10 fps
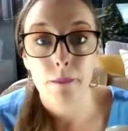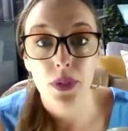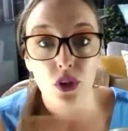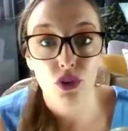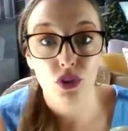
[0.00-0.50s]

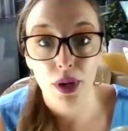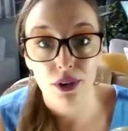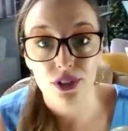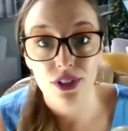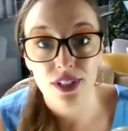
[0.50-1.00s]
Beautiful
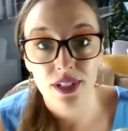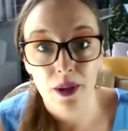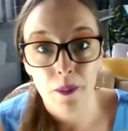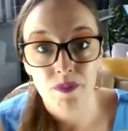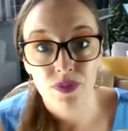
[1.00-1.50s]
post.
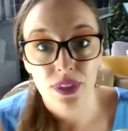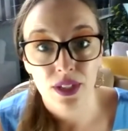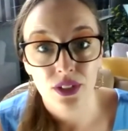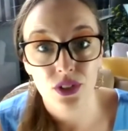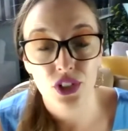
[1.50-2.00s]

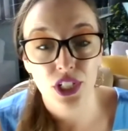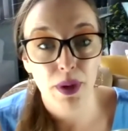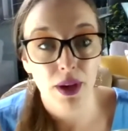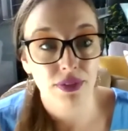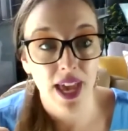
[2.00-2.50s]
So it's just
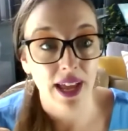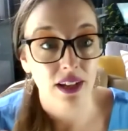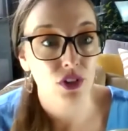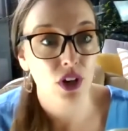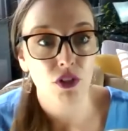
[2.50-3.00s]
about that.
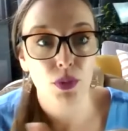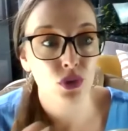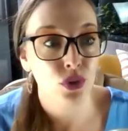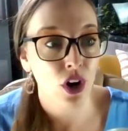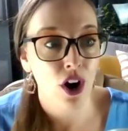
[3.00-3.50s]
If you have a
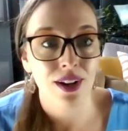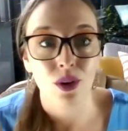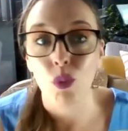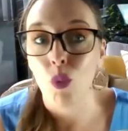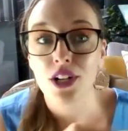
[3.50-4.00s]
beautiful
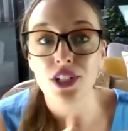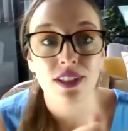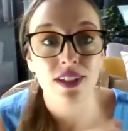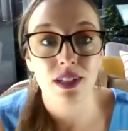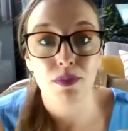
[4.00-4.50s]
garden,
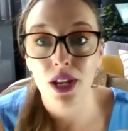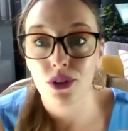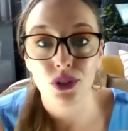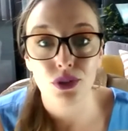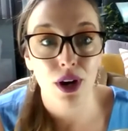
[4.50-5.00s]
watching the
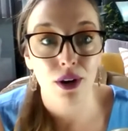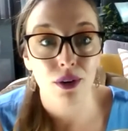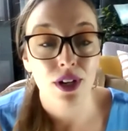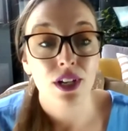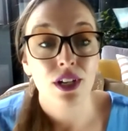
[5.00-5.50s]
tomatoes
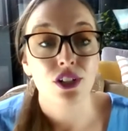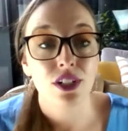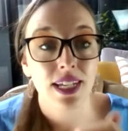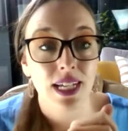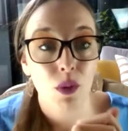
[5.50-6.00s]
grow,
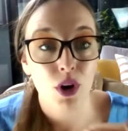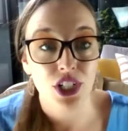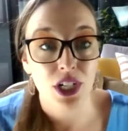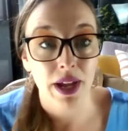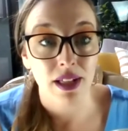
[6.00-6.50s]
just like I'm
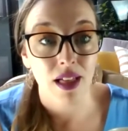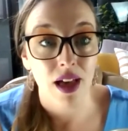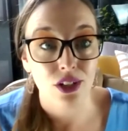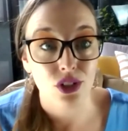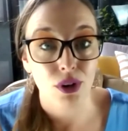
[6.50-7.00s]
watching my
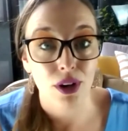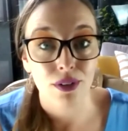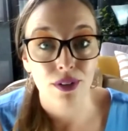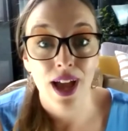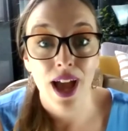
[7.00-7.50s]
clients
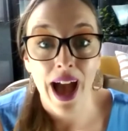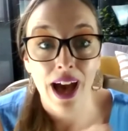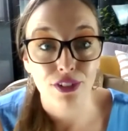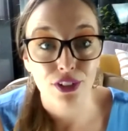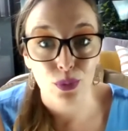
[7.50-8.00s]
grow.
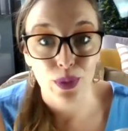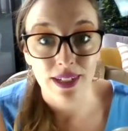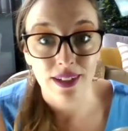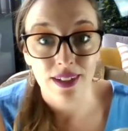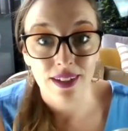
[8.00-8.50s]
Have a good
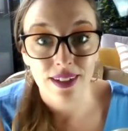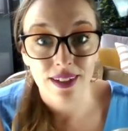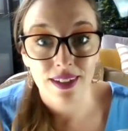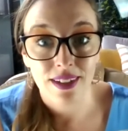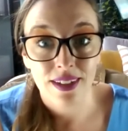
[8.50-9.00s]
week.
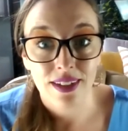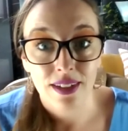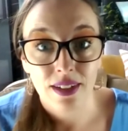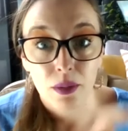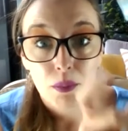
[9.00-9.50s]

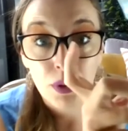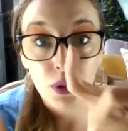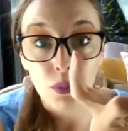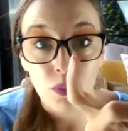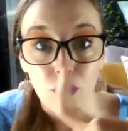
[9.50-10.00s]

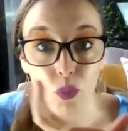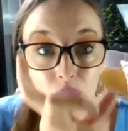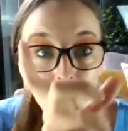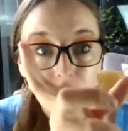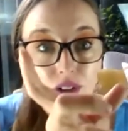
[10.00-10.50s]
Boom.
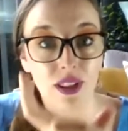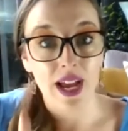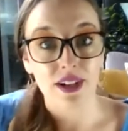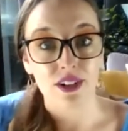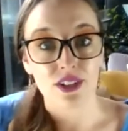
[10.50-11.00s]
One little
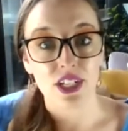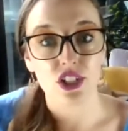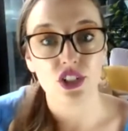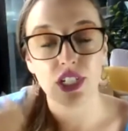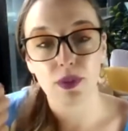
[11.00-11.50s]
liners.
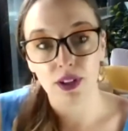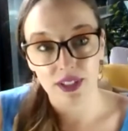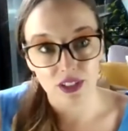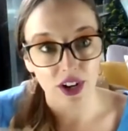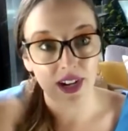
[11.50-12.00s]
It's just
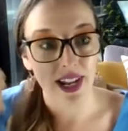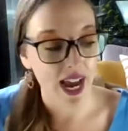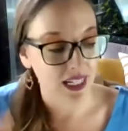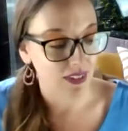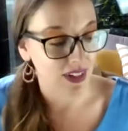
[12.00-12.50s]
about starting to
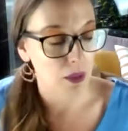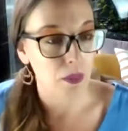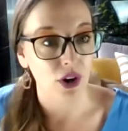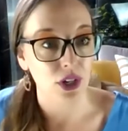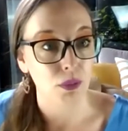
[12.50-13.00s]
activate that
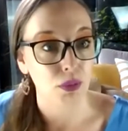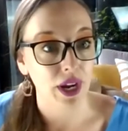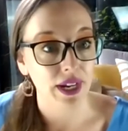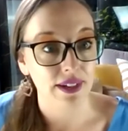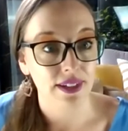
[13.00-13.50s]
part of your
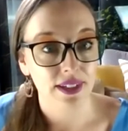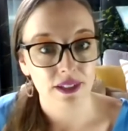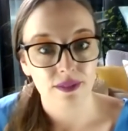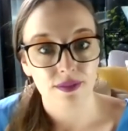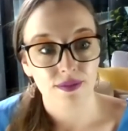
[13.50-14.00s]
brain.
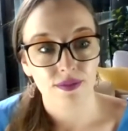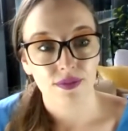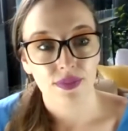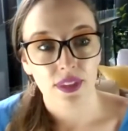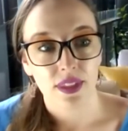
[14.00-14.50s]

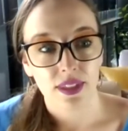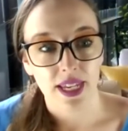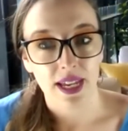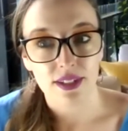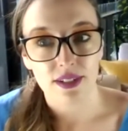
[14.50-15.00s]

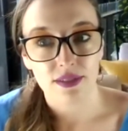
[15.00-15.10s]
Yes?